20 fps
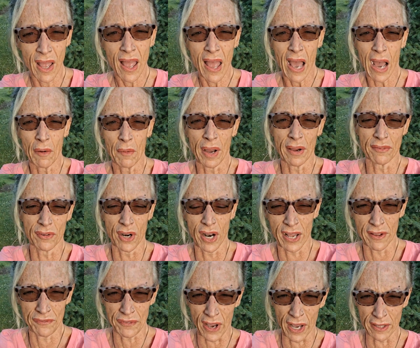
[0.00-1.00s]
However,
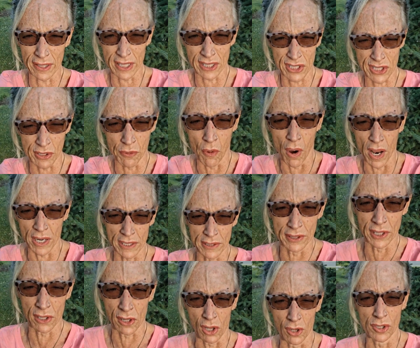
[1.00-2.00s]
I felt like she wanted
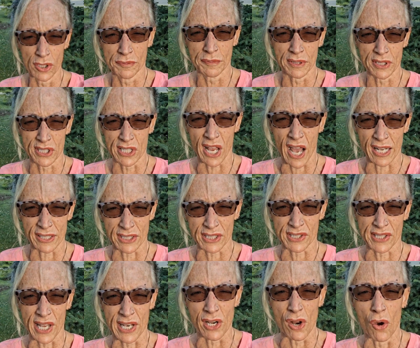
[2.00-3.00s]
the clothes, but she had to
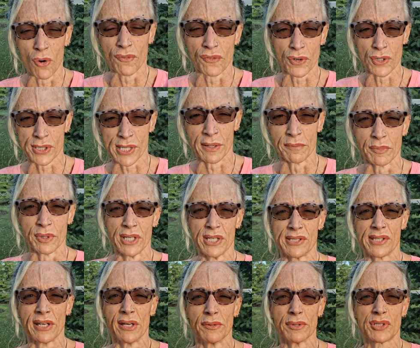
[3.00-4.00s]
say no for some
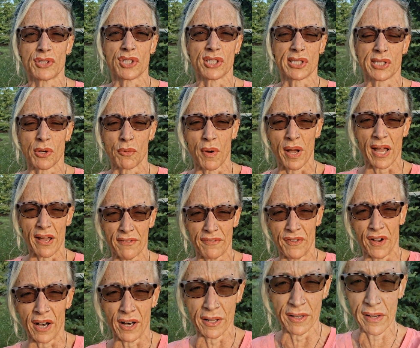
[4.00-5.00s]
reason. It was just the way I
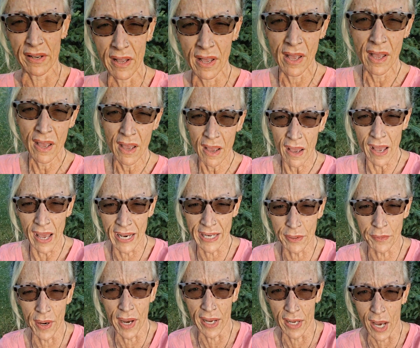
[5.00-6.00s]
felt.
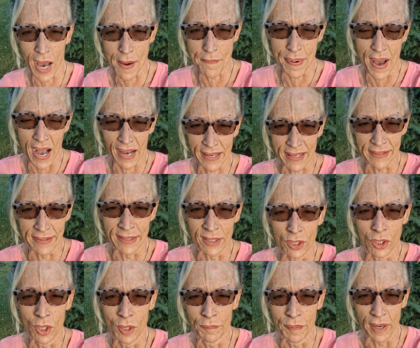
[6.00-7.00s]
Anyway, I got back in the
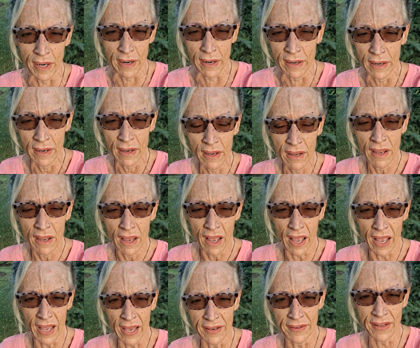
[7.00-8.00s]
Uber,
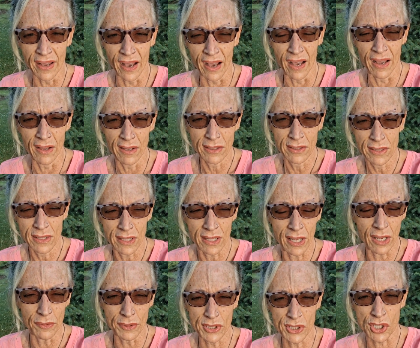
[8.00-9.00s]
and
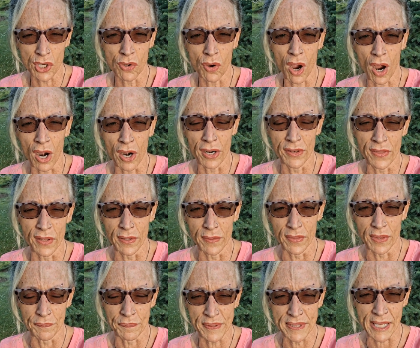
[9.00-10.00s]
it was too hard.
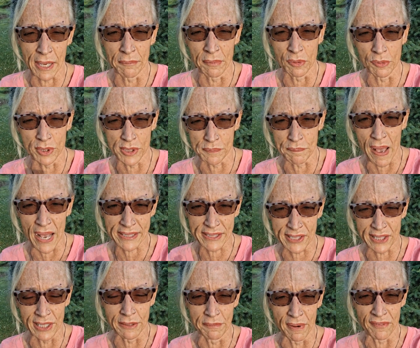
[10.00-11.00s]
Someone was
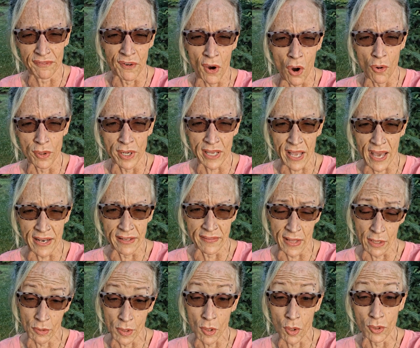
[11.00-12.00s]
messing in my phone again, and
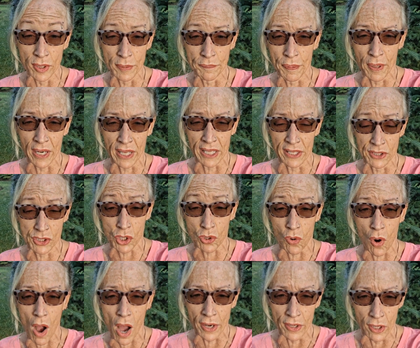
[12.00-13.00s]
they were only putting in
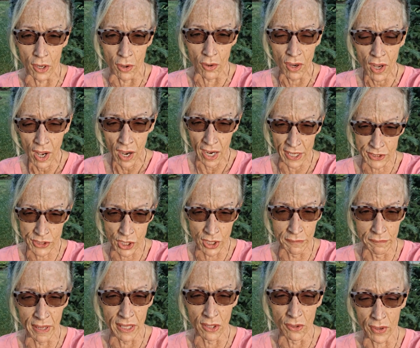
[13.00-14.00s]
Toronto. I turned
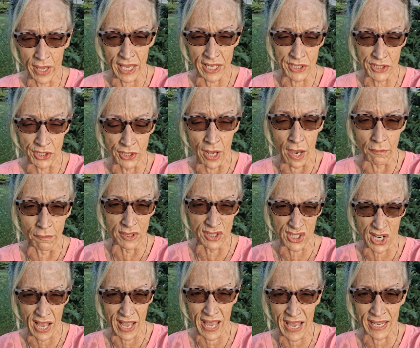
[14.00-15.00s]
my location on, which
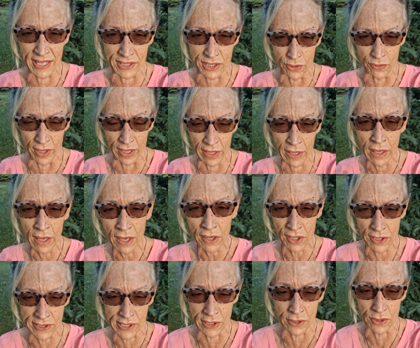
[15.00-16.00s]
I hate doing
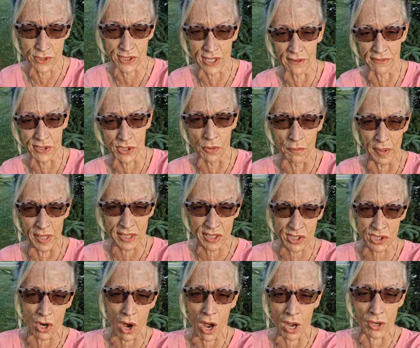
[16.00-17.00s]
because I used to have so many
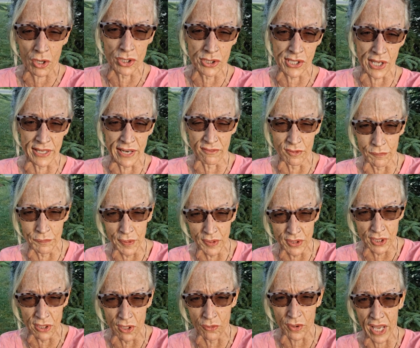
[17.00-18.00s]
stalkers. I never put
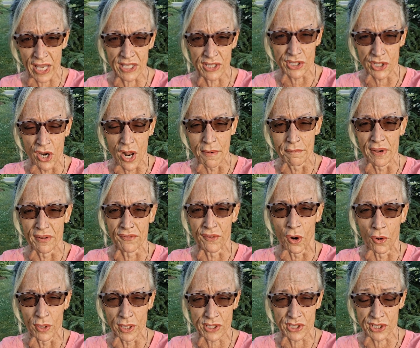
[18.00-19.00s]
the location on my
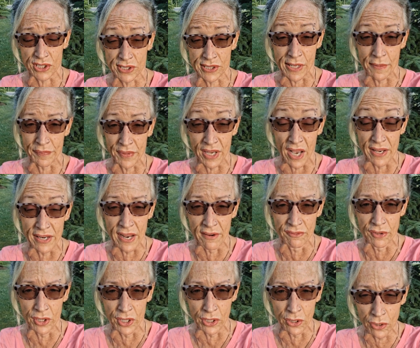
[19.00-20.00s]
phone. It's just something I
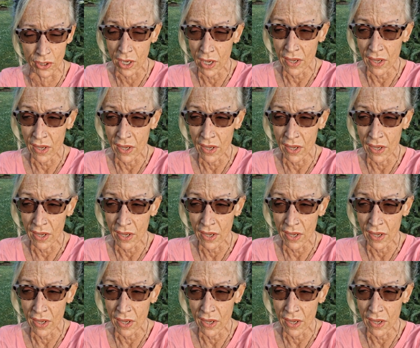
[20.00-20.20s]
never do.